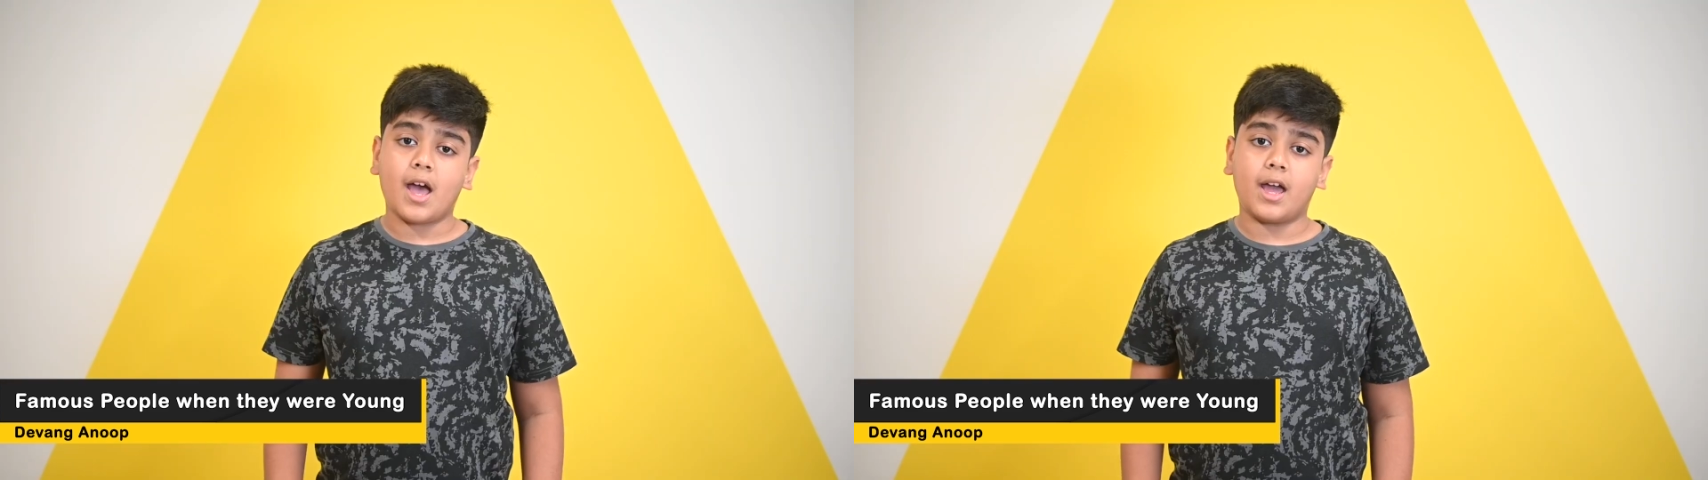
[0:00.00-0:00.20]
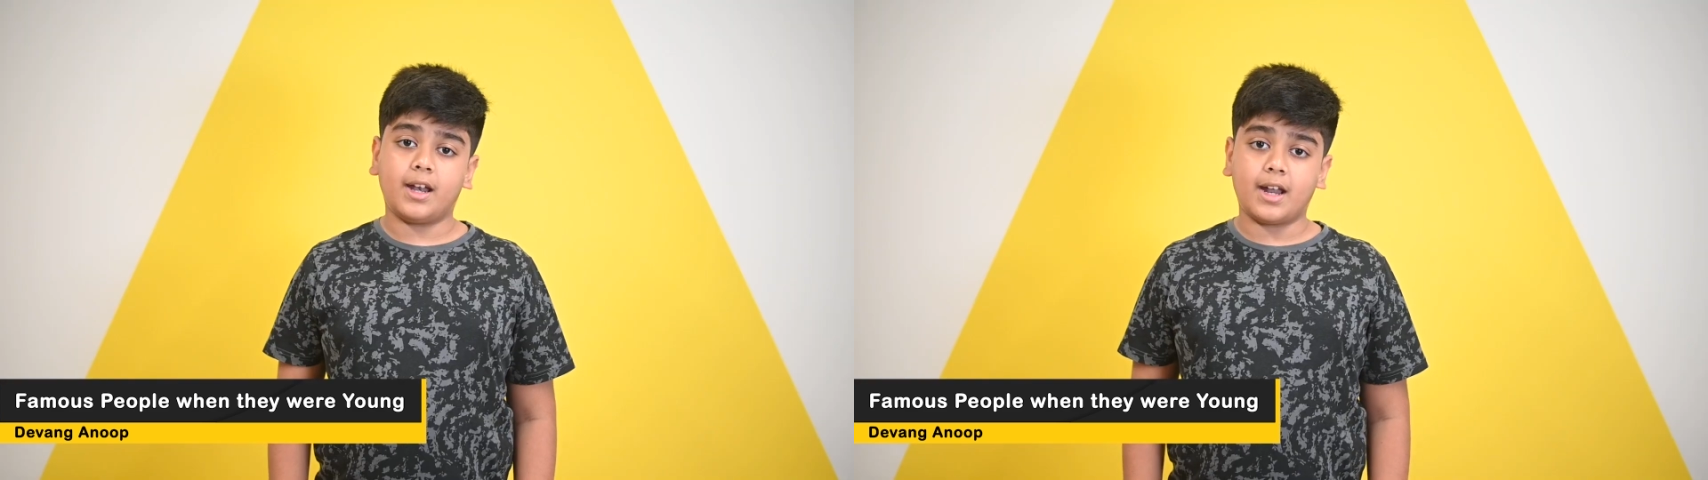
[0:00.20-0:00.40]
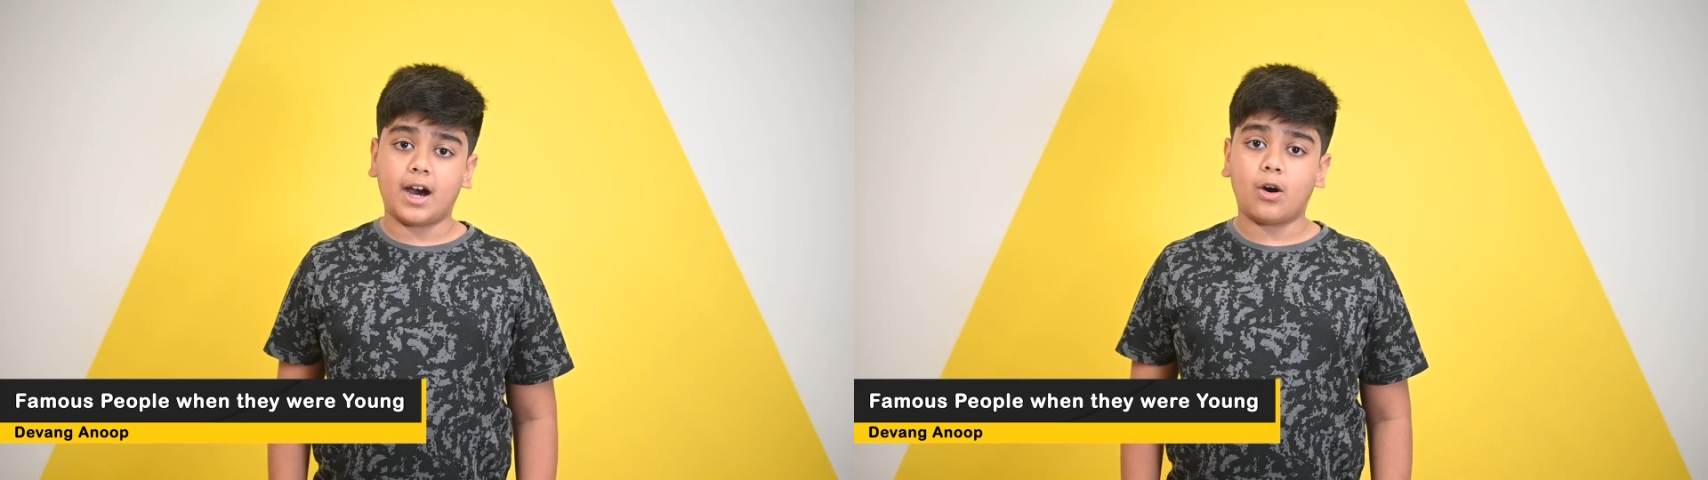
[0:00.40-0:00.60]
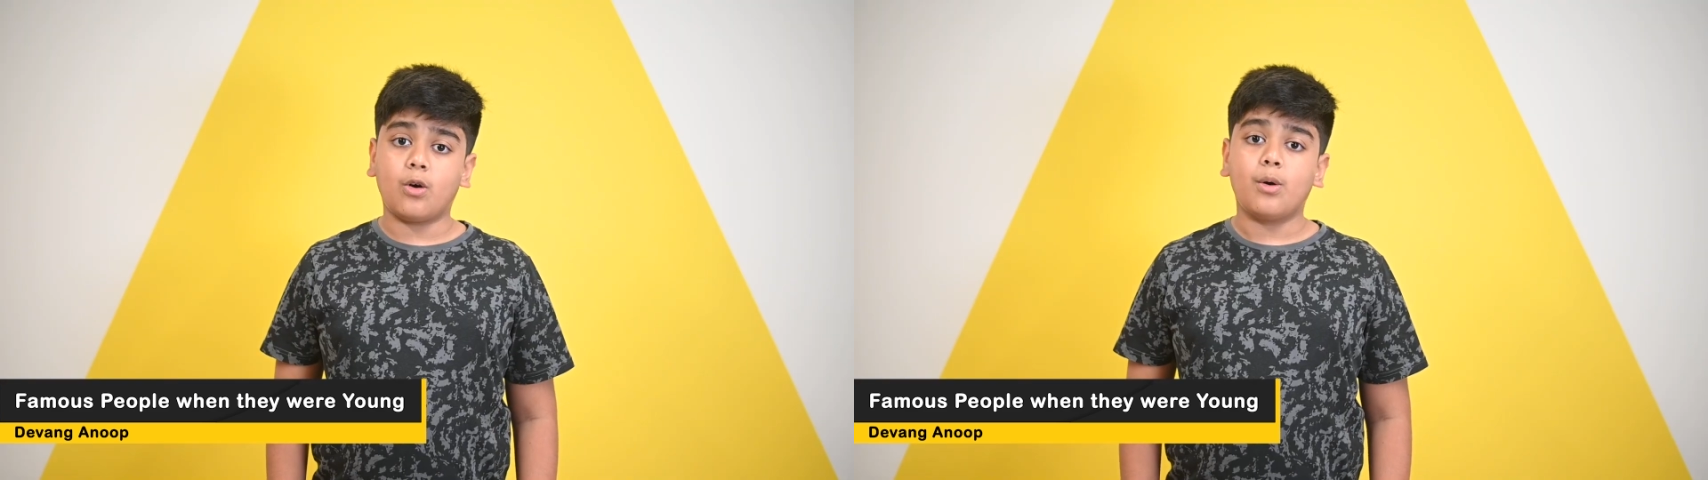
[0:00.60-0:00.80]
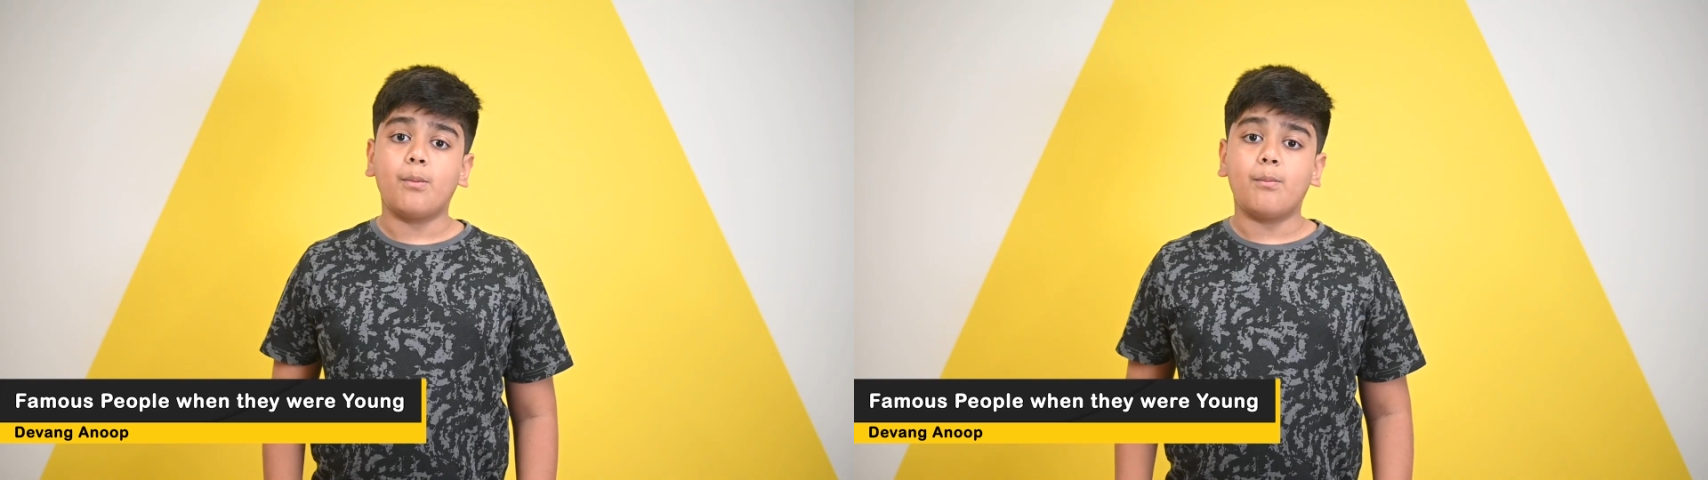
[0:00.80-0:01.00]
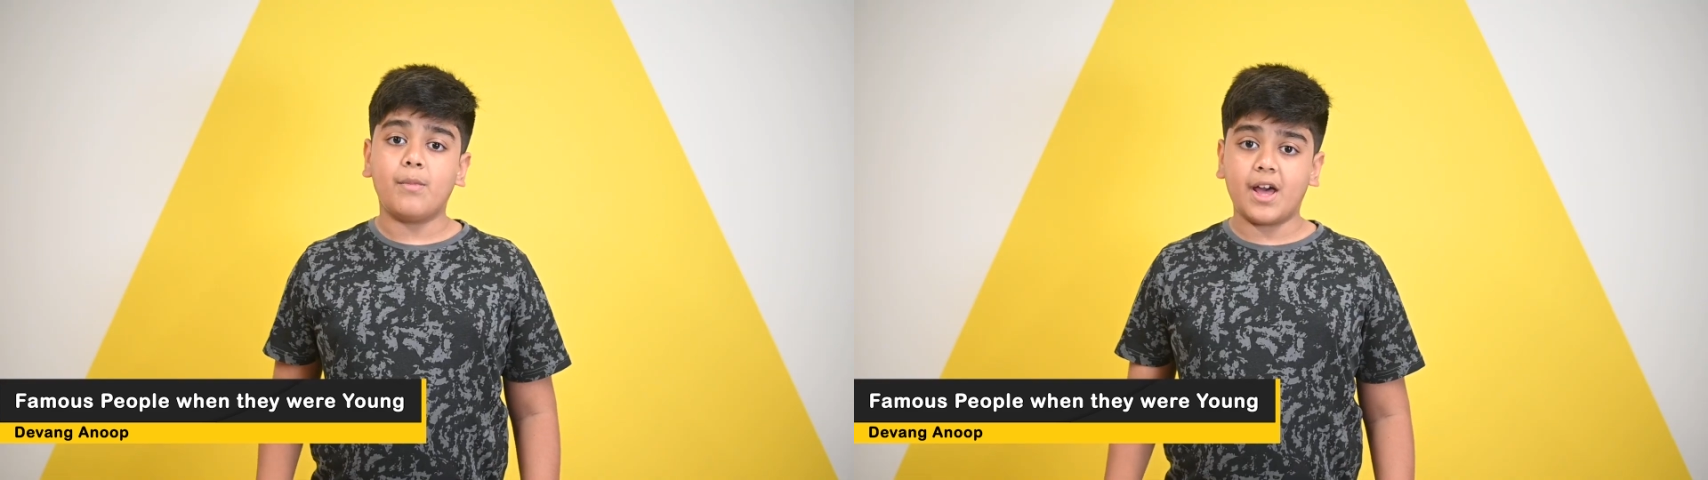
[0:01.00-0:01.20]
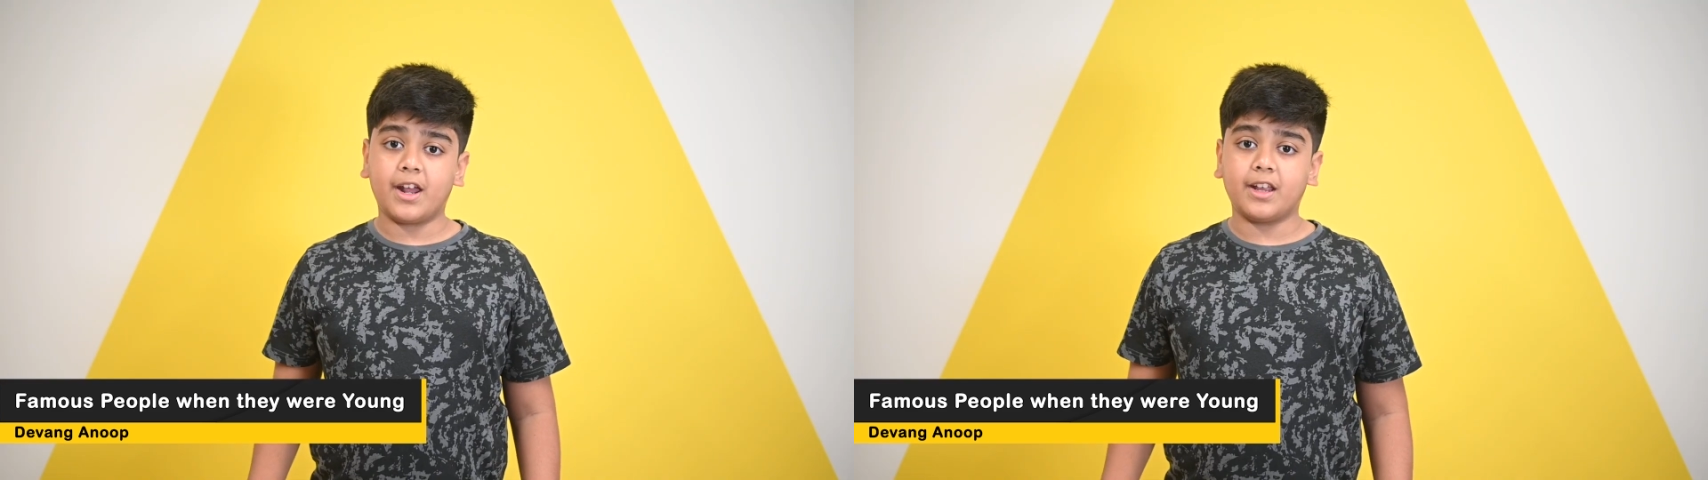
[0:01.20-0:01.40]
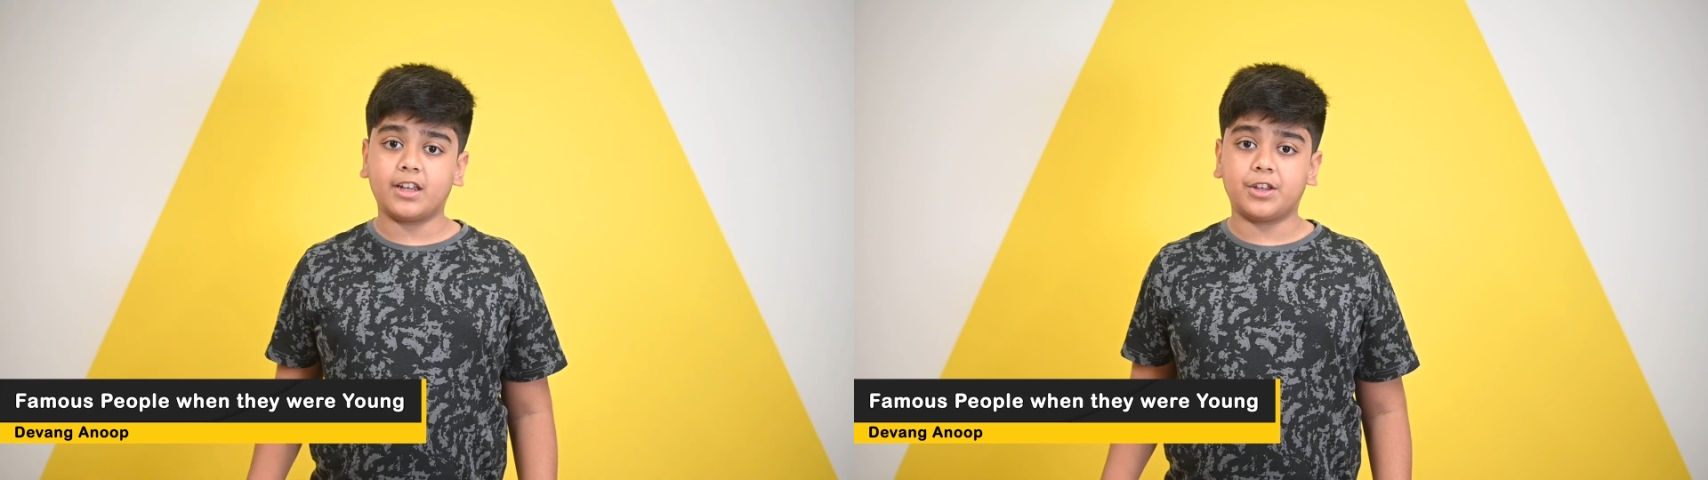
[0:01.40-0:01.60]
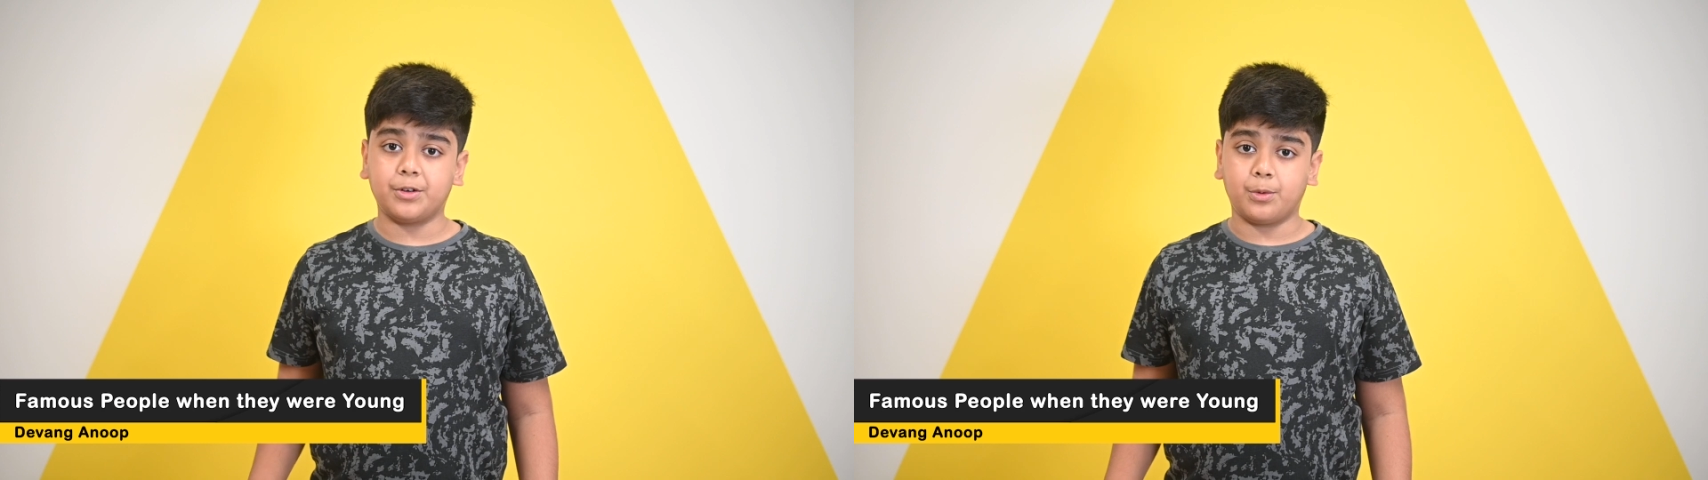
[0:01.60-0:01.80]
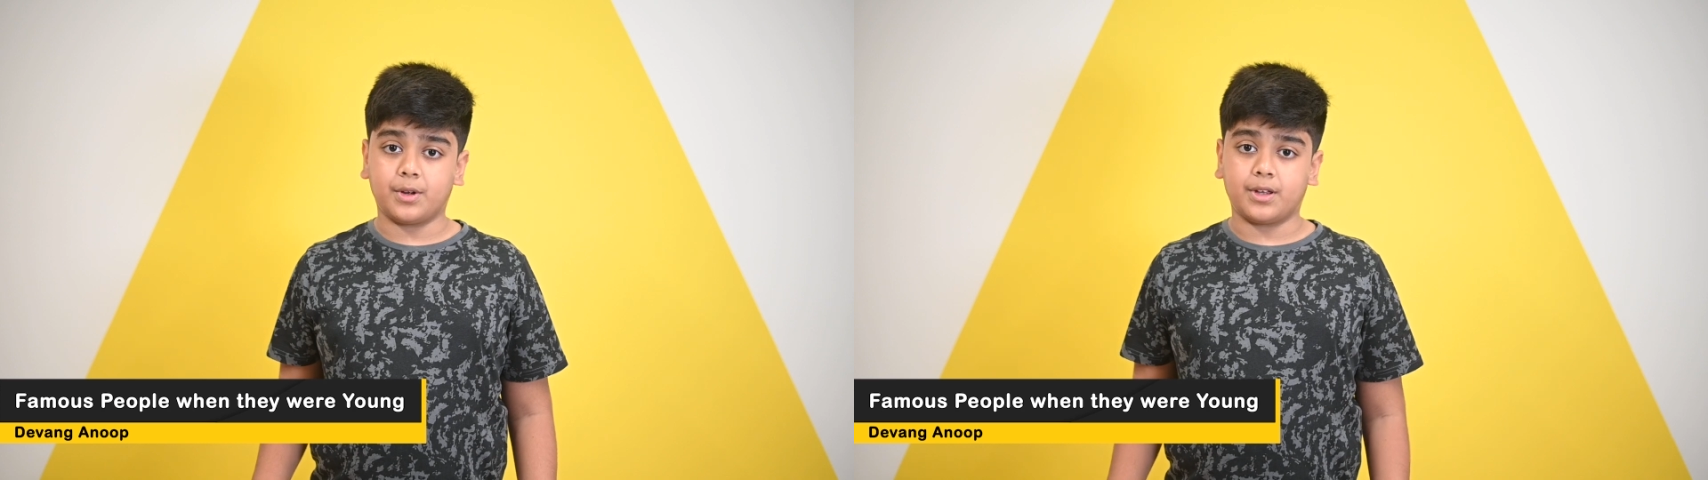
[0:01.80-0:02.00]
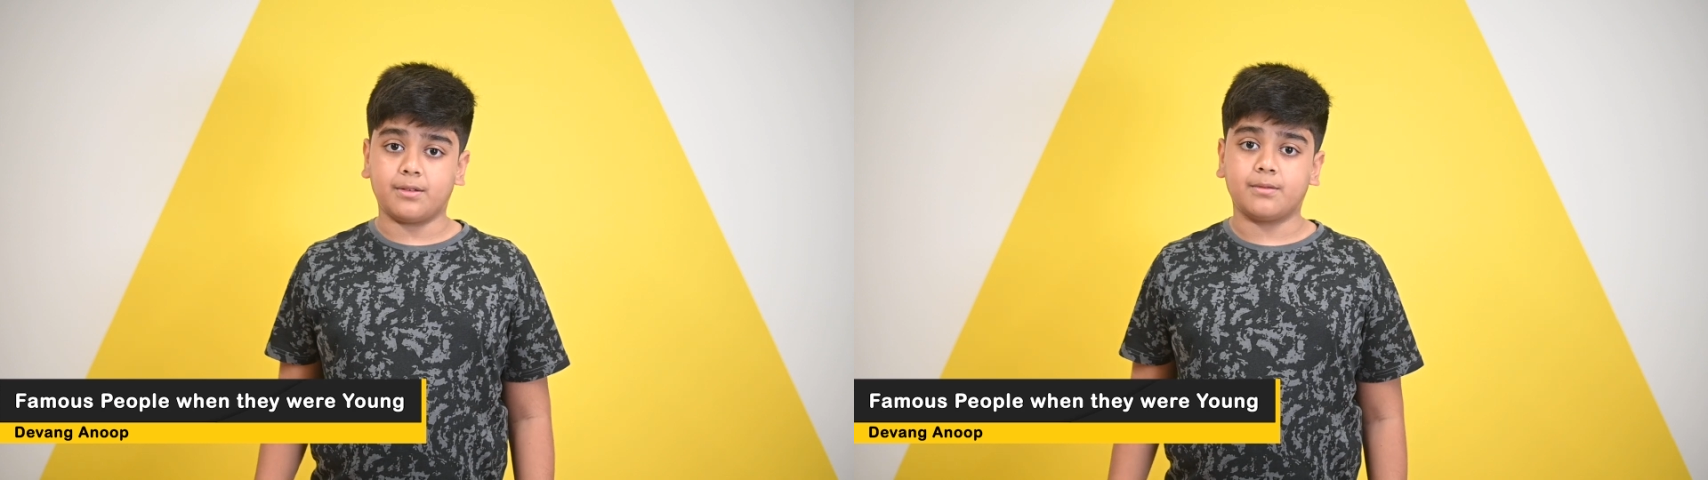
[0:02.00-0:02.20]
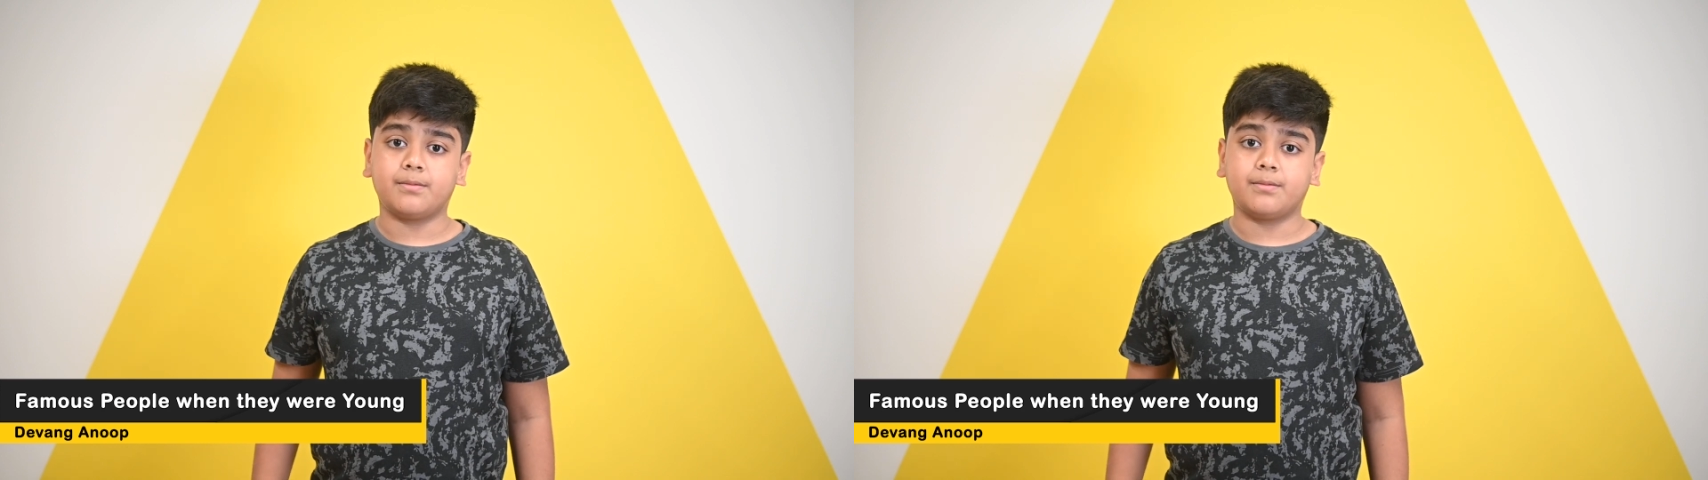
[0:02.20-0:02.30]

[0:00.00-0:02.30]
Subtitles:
And now, Marie Curie.